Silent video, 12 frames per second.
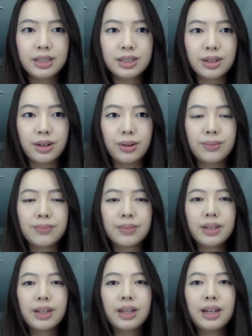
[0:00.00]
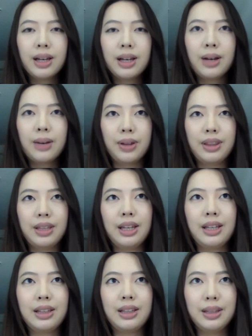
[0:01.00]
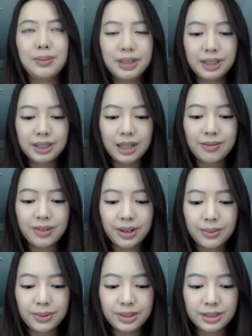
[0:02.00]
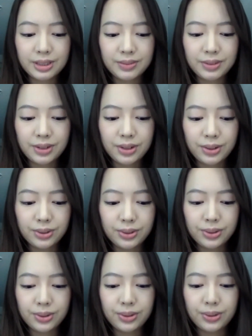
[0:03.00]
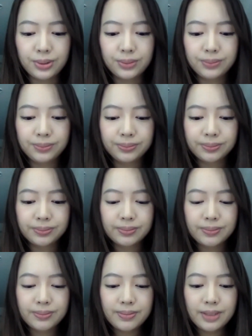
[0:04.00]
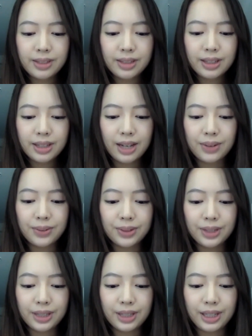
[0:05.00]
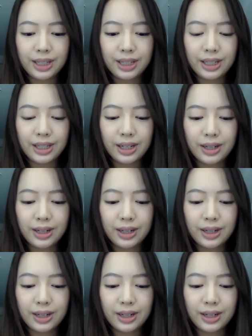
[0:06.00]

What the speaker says: So within limited time frame was difficult to kind of really